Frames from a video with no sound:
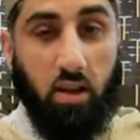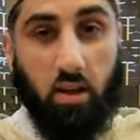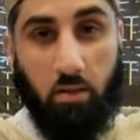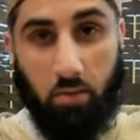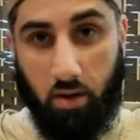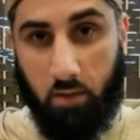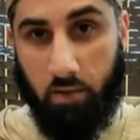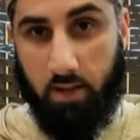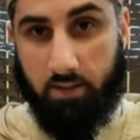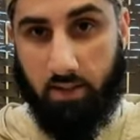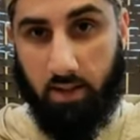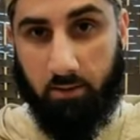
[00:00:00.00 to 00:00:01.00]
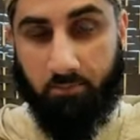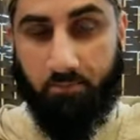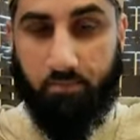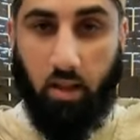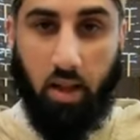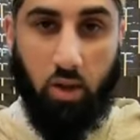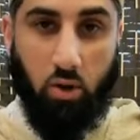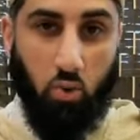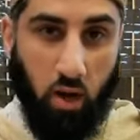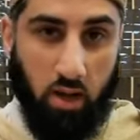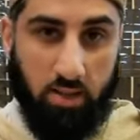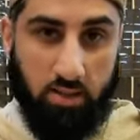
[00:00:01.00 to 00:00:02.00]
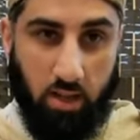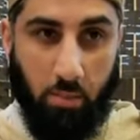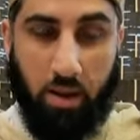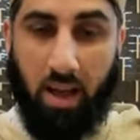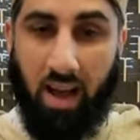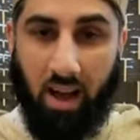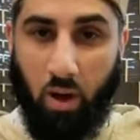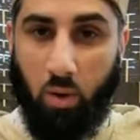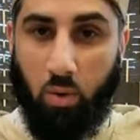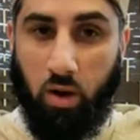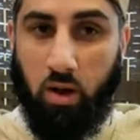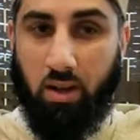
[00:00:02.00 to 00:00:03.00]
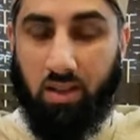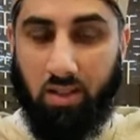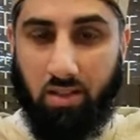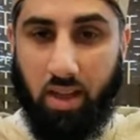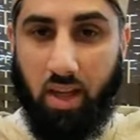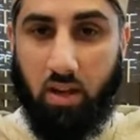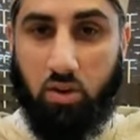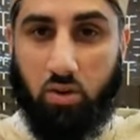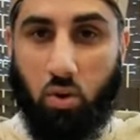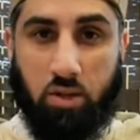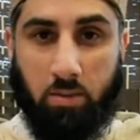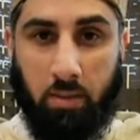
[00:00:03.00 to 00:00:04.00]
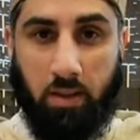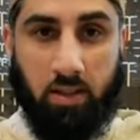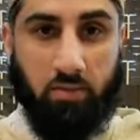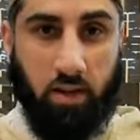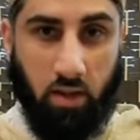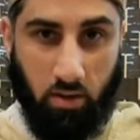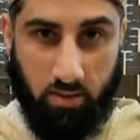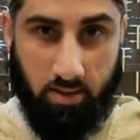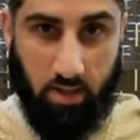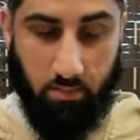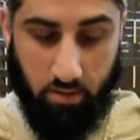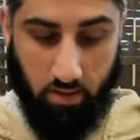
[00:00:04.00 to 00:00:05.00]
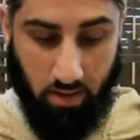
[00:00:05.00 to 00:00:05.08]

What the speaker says: Ibrahim alayhi salam and Nuh alayhi salam, and how they talked about this very concept.